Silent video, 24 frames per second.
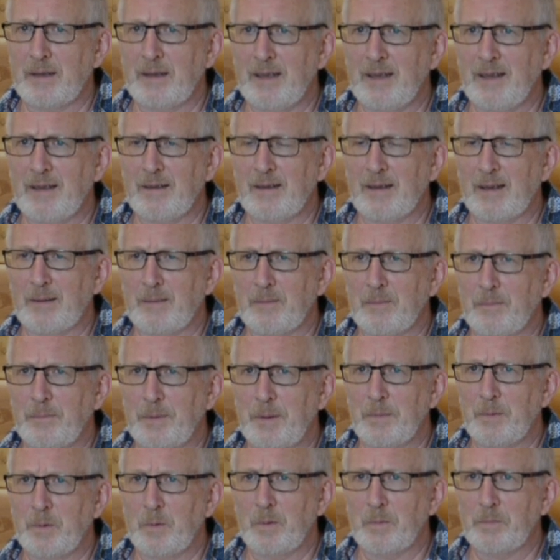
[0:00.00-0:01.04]
think that
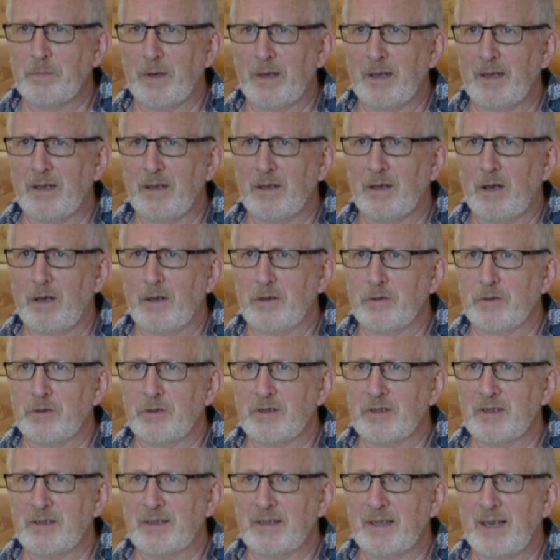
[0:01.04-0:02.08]
people would probably
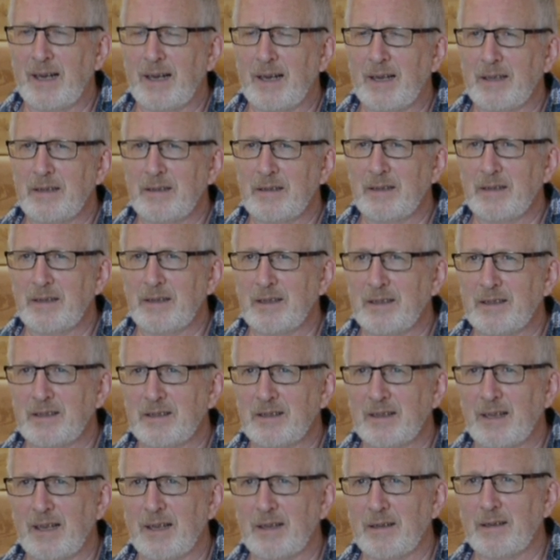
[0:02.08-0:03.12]
understand it as
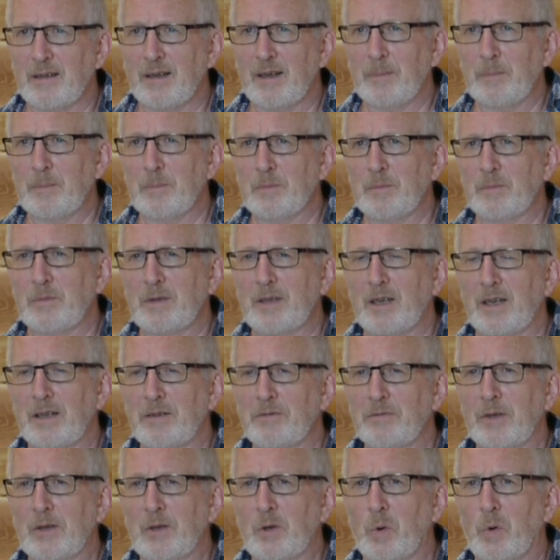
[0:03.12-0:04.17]
that I'm kind
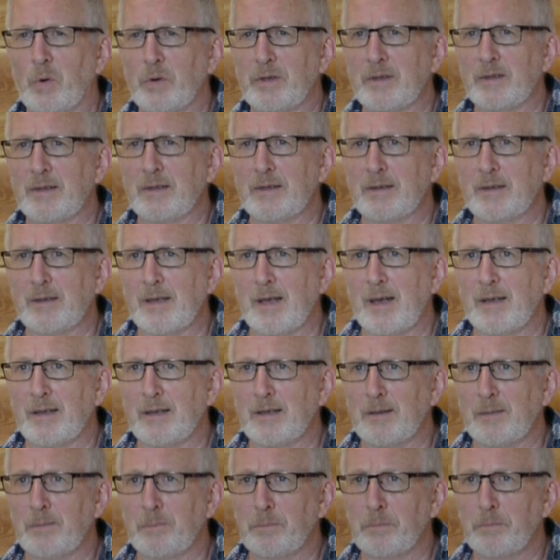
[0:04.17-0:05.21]
of recording an
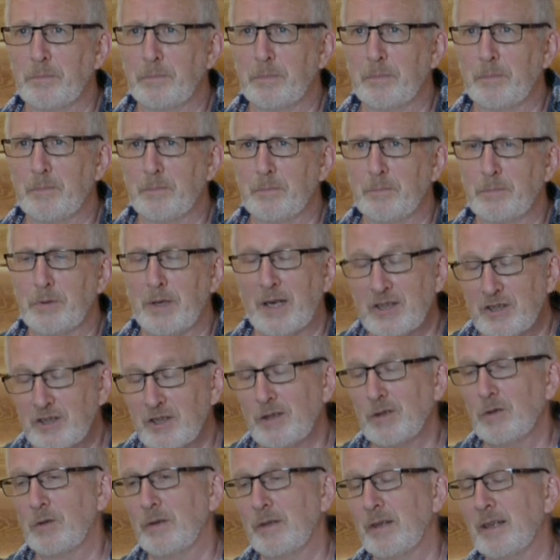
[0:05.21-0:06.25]
impression
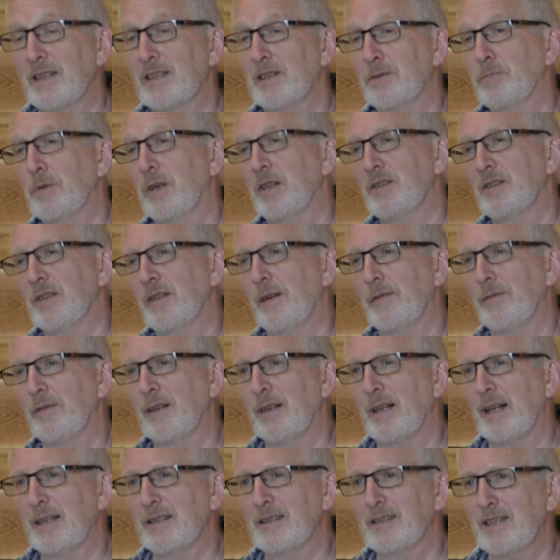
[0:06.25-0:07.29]
or an expression of the
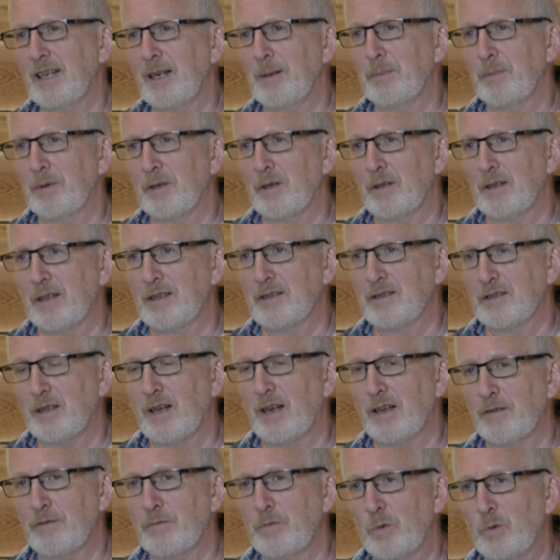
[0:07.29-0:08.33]
landscape. It's
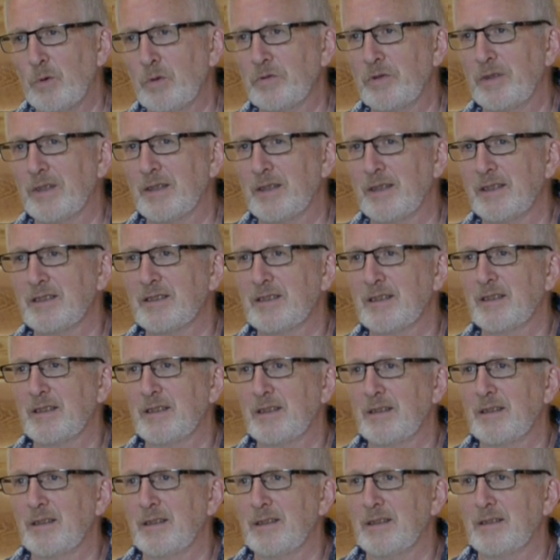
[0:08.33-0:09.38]
not photorealistic.
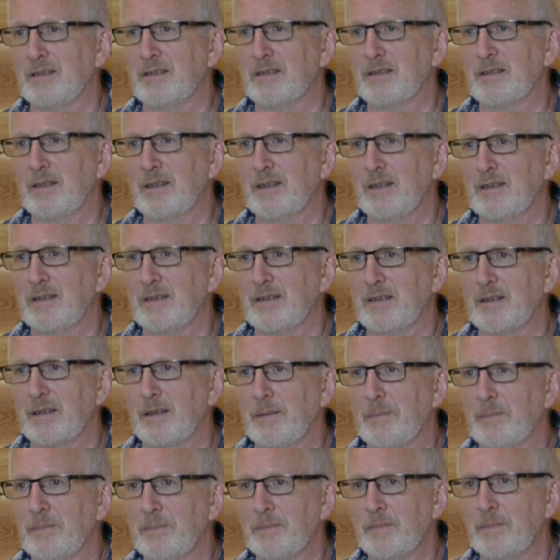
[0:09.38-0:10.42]
It's
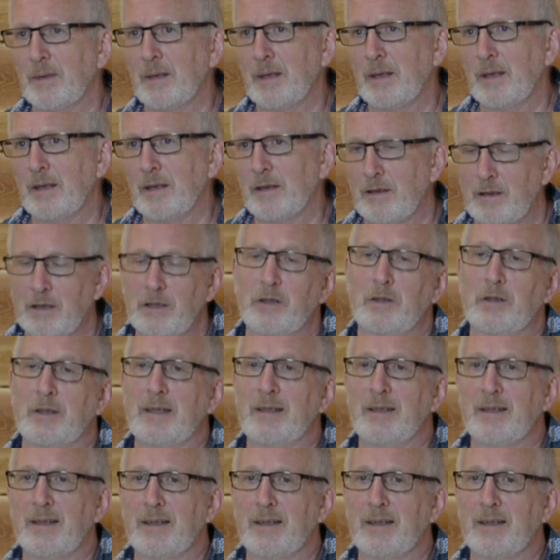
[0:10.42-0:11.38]
clearly,